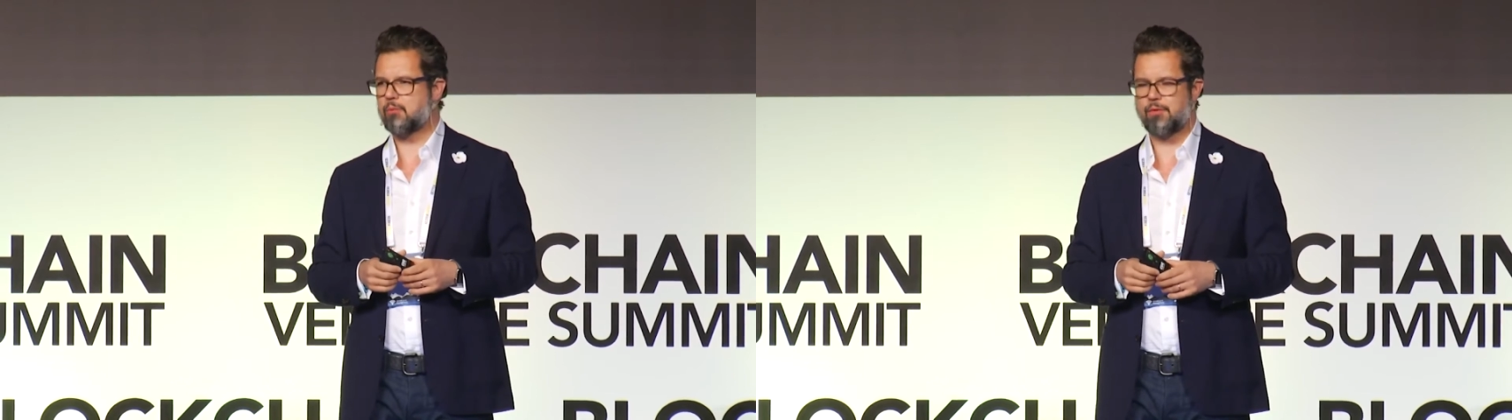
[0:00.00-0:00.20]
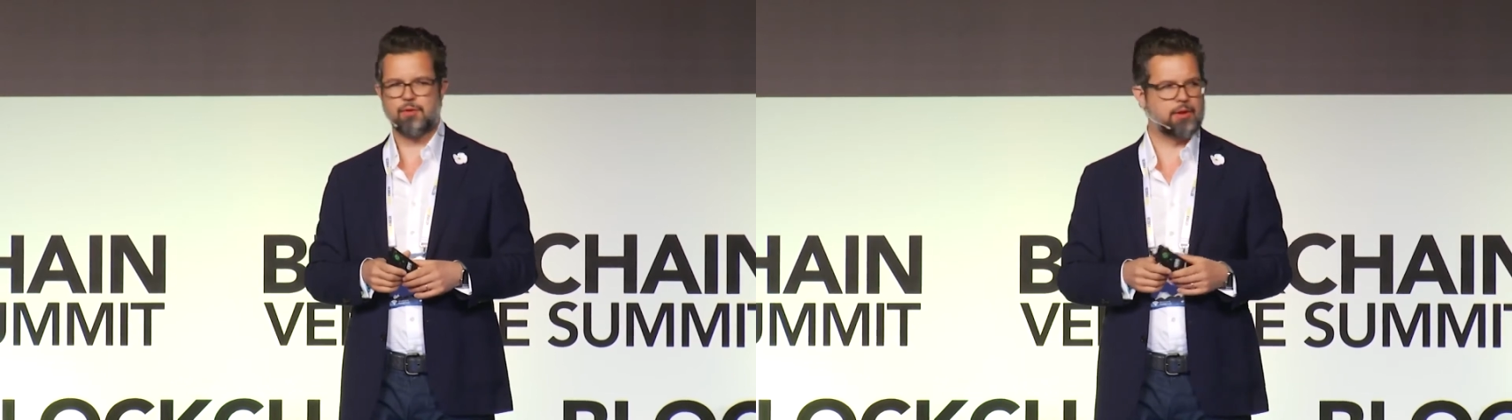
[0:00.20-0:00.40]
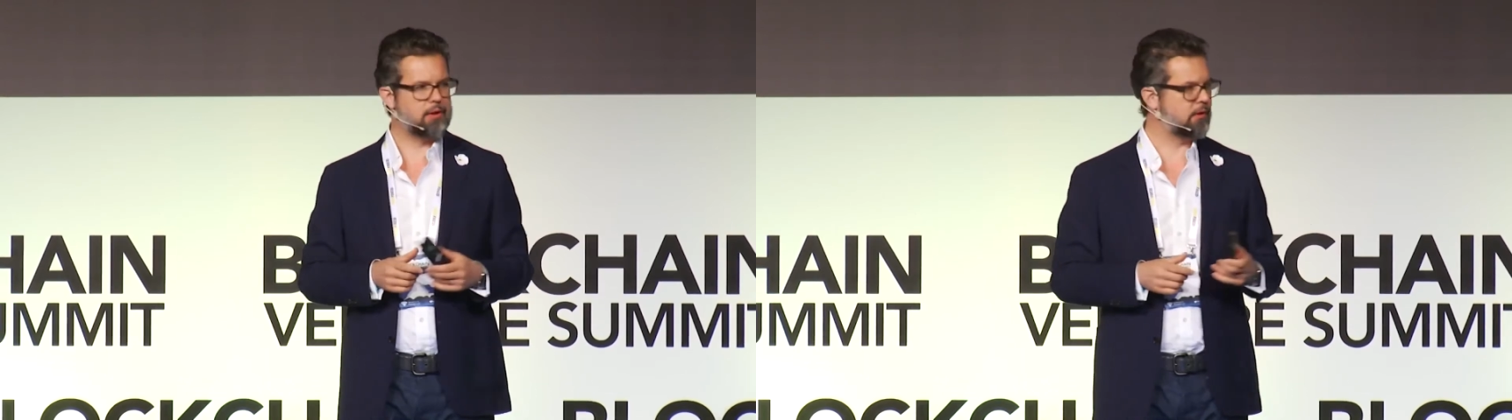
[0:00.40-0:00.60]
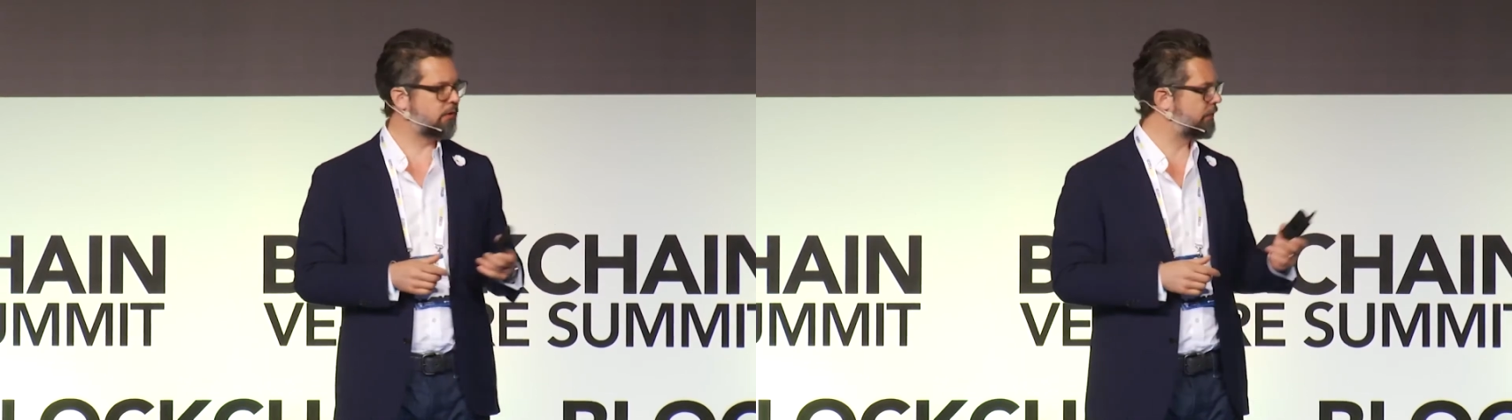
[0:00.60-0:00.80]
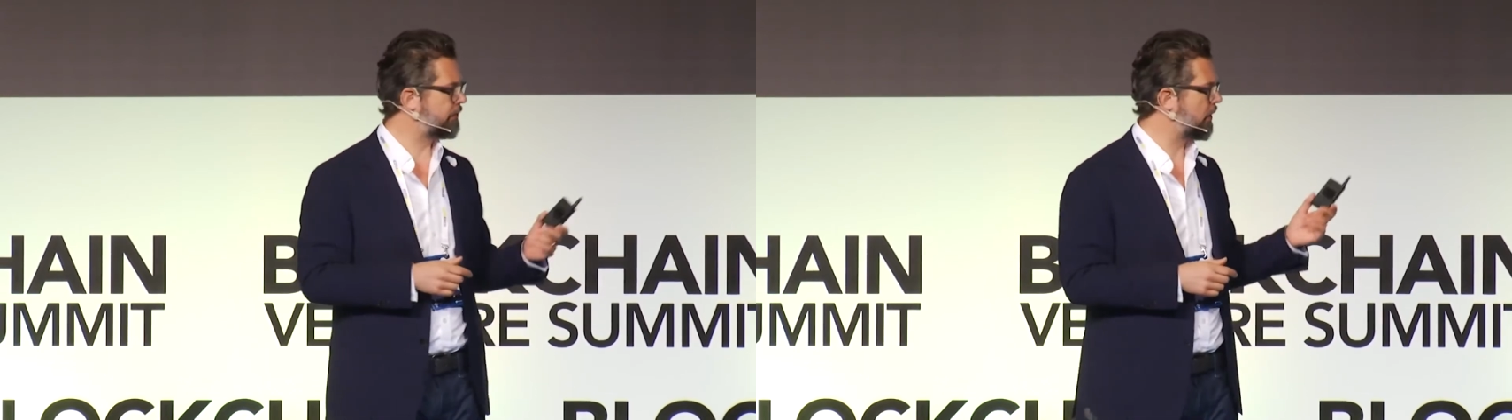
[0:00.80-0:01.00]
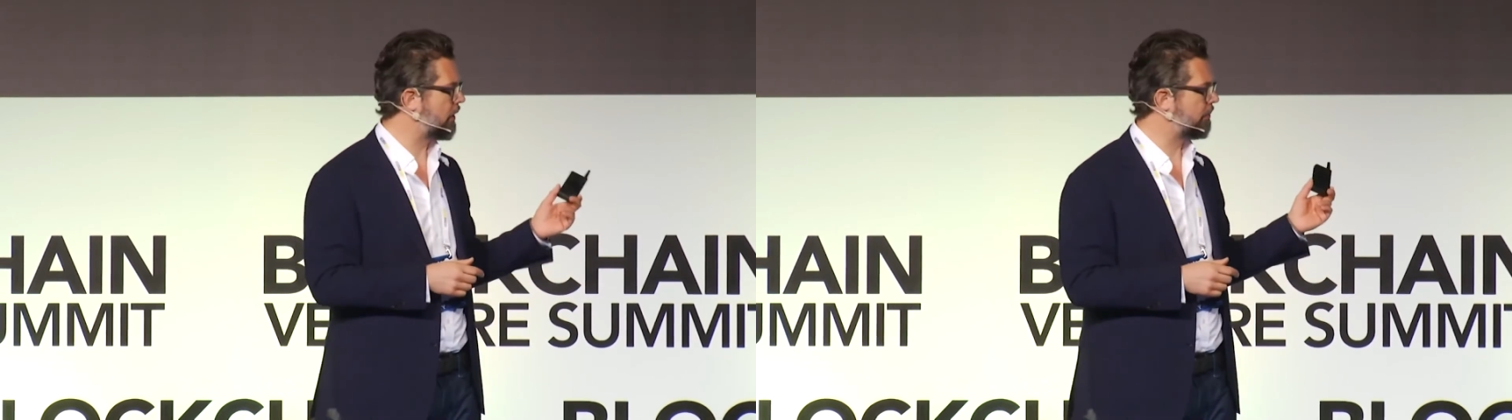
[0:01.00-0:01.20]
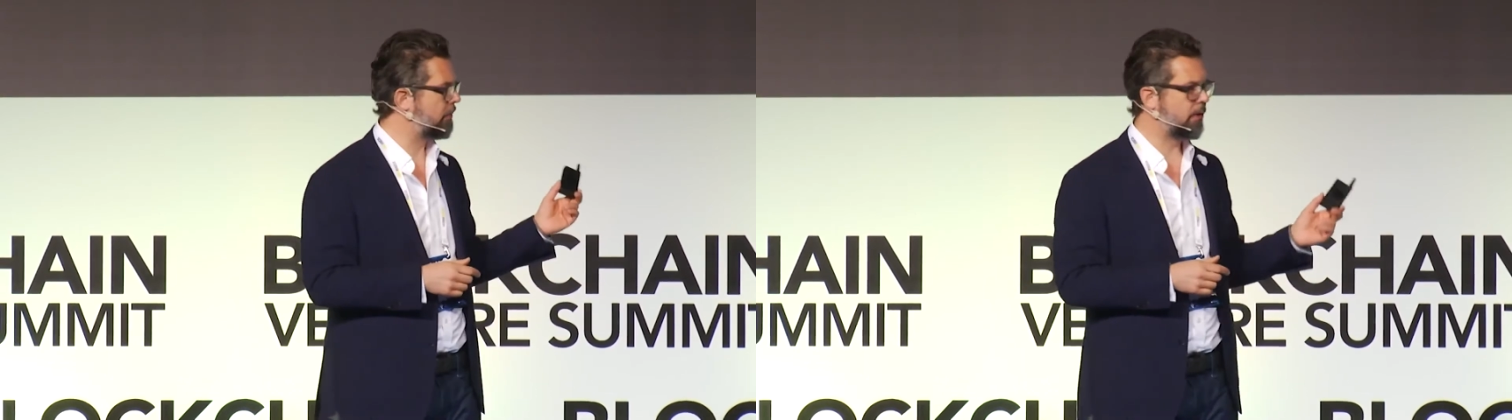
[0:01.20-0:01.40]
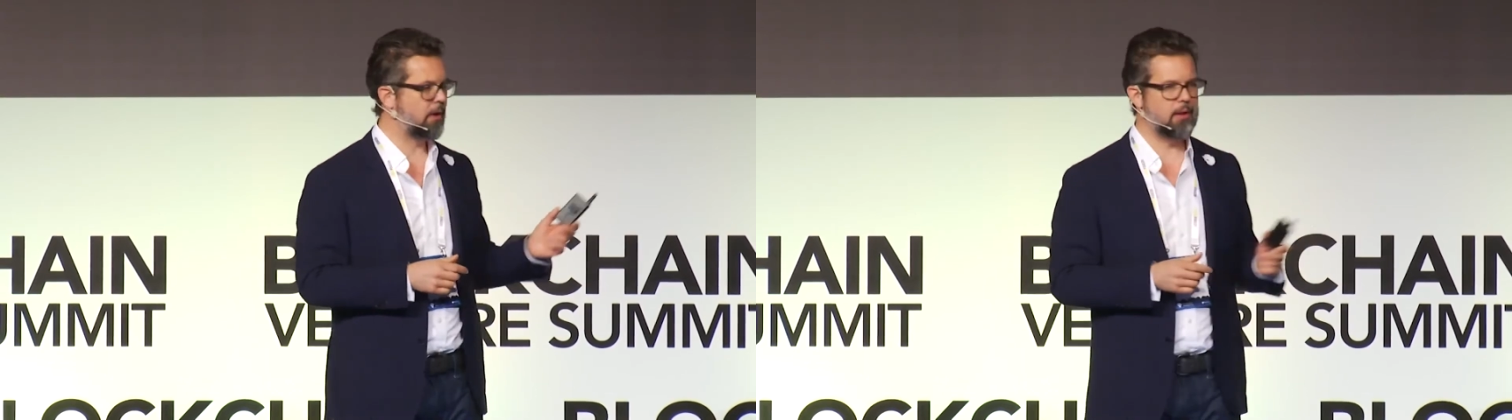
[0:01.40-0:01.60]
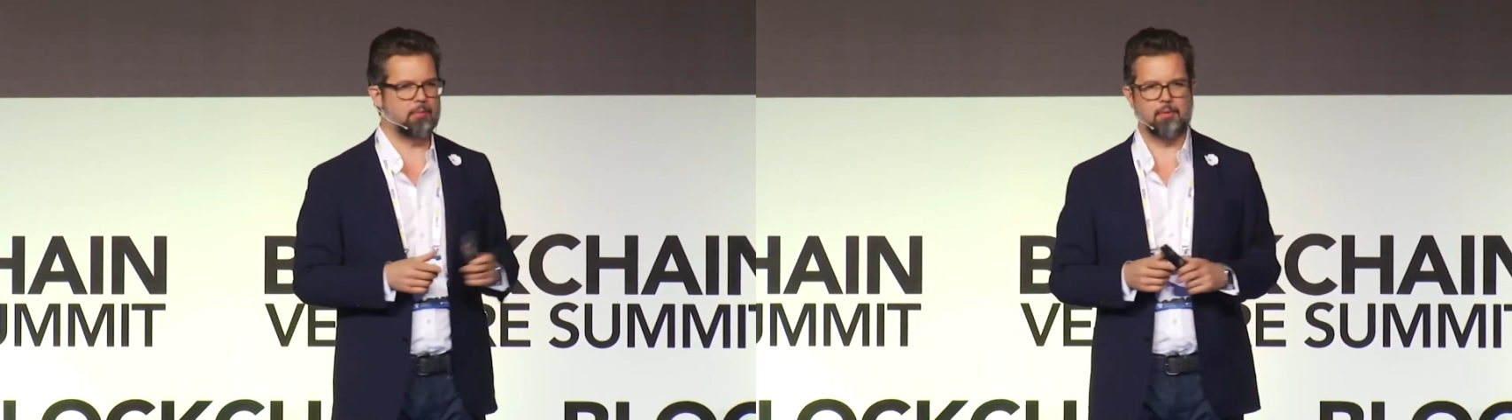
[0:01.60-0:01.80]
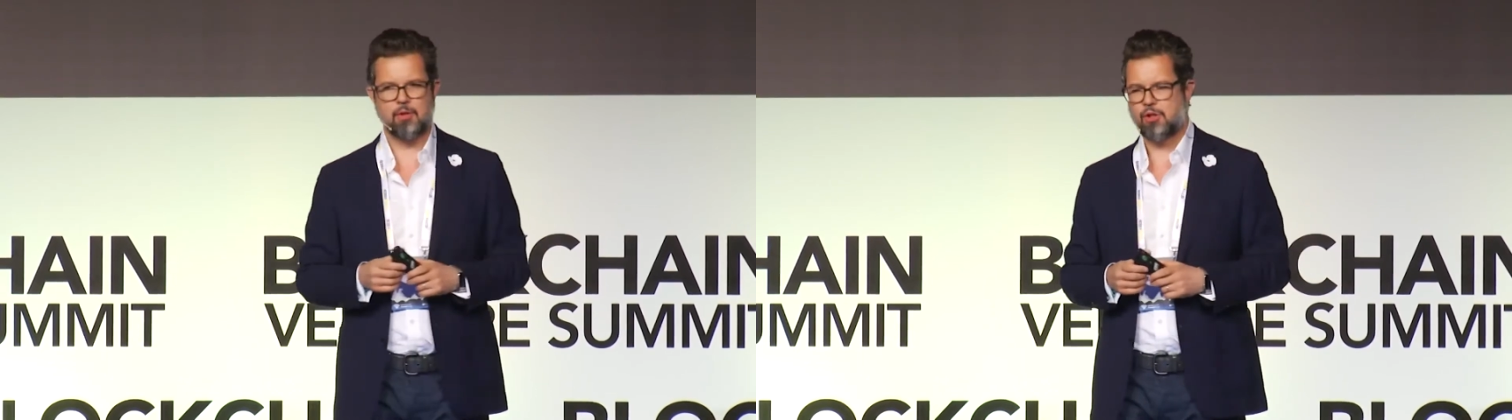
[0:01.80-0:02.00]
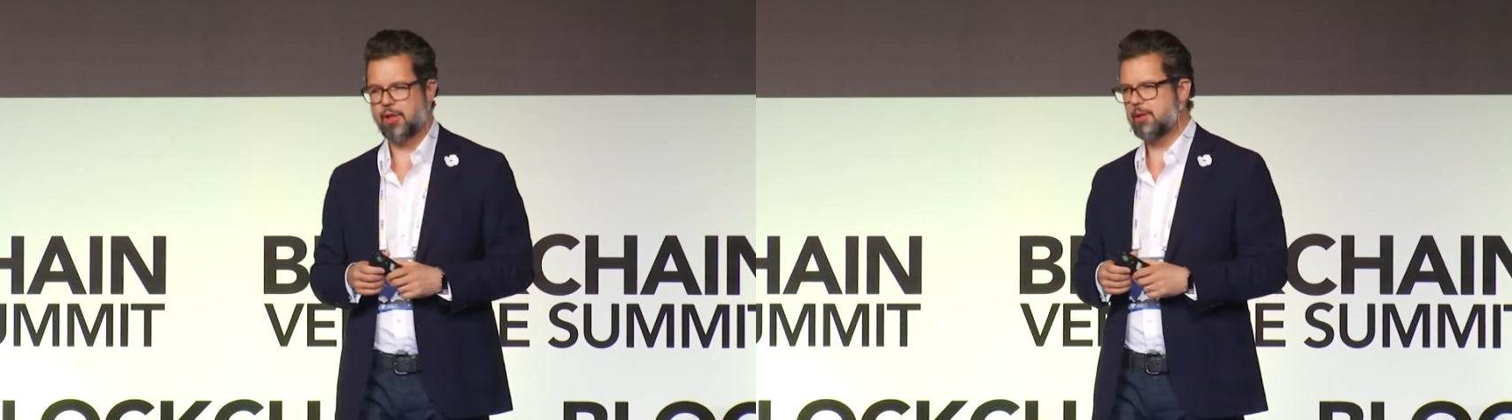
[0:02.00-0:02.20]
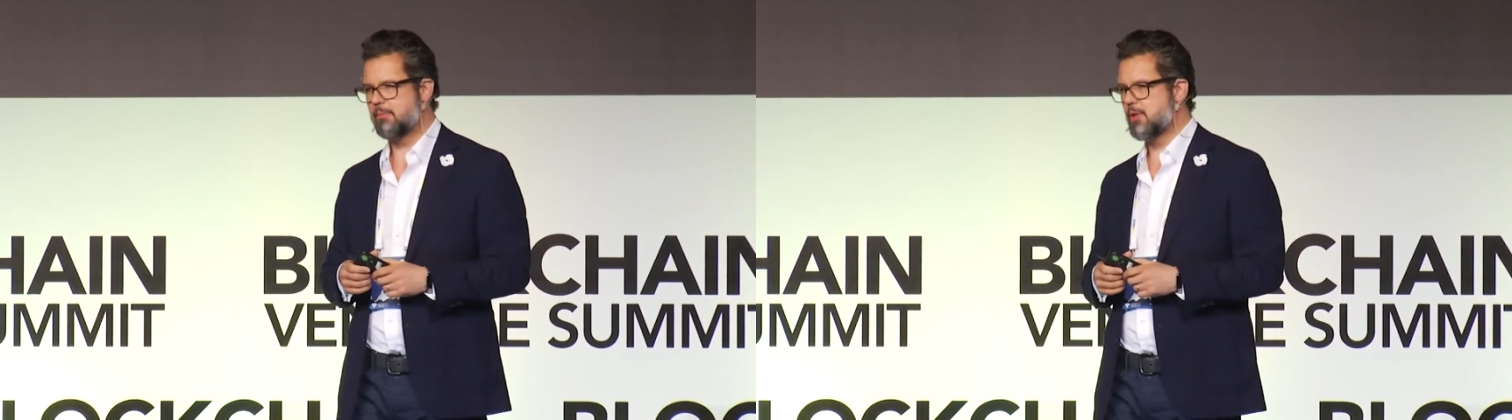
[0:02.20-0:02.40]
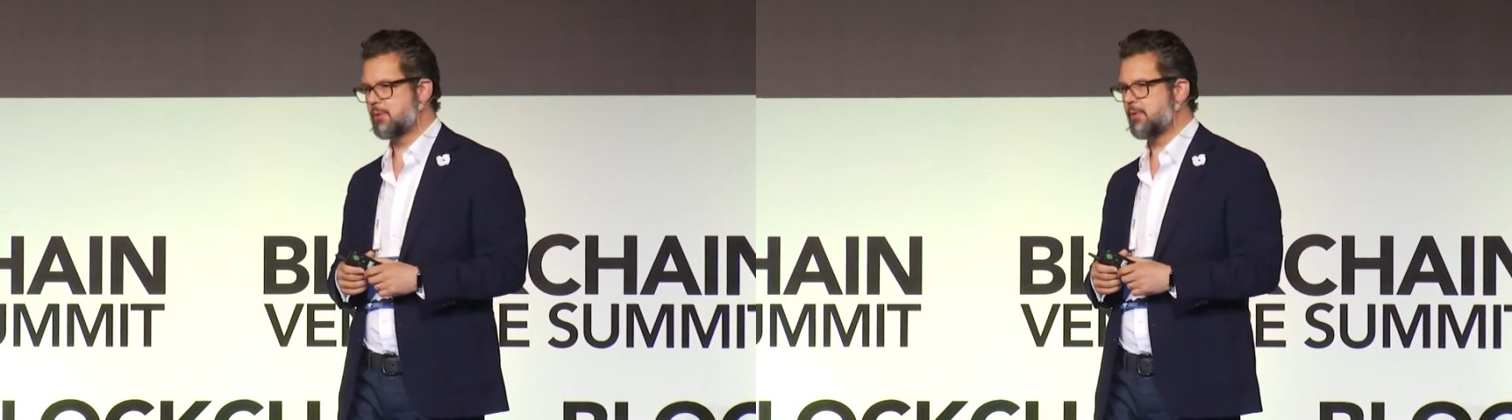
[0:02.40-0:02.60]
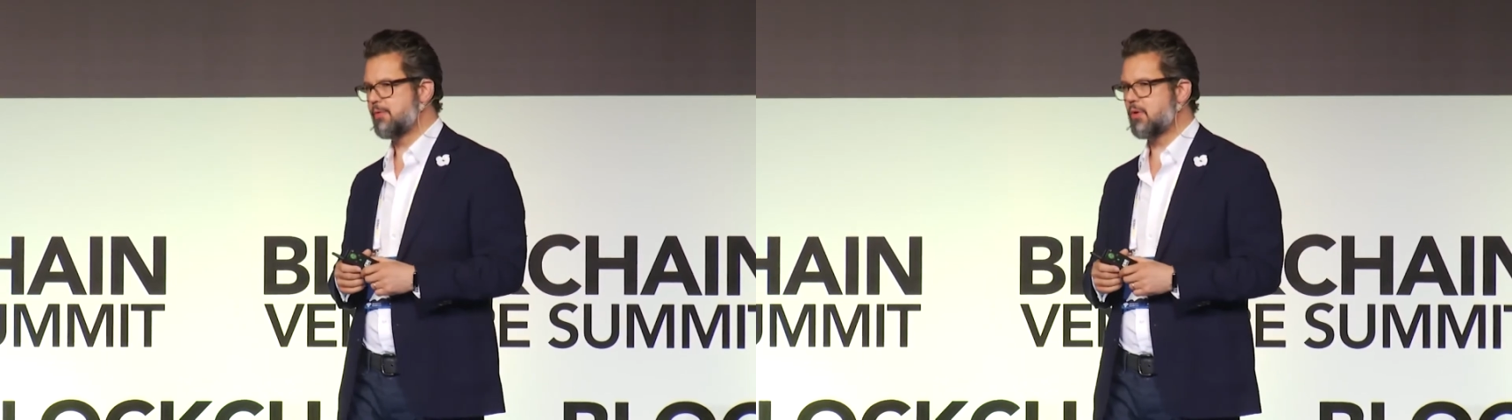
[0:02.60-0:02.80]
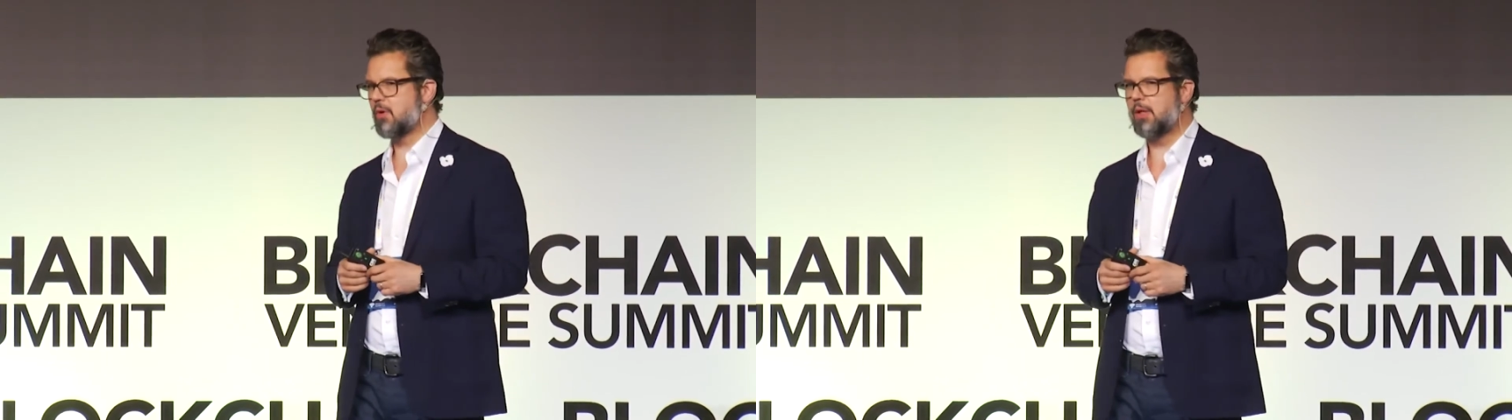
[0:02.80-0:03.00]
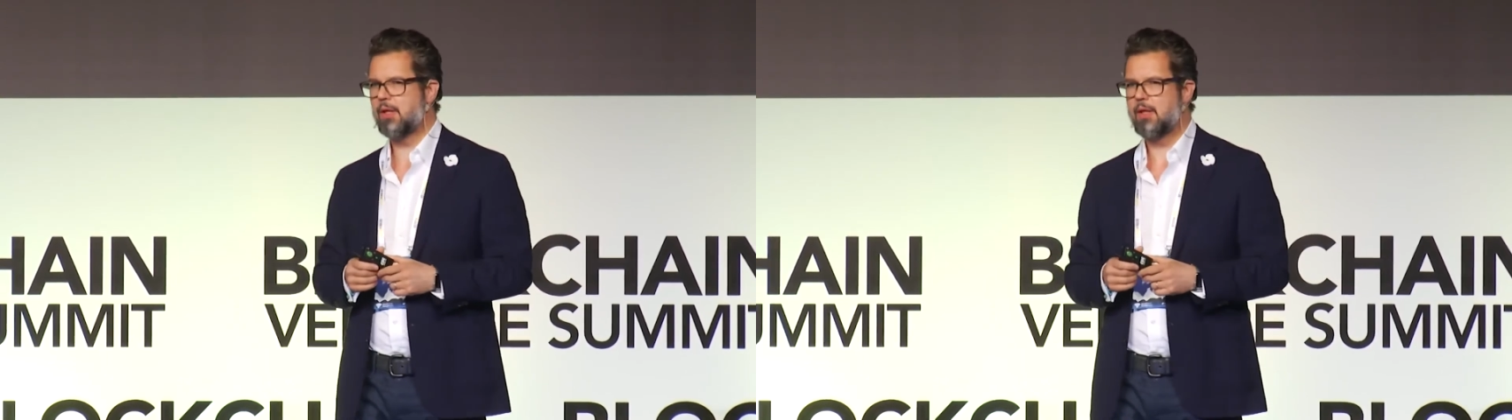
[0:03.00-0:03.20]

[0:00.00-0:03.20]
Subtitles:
We've seen it from the gentlemen's before.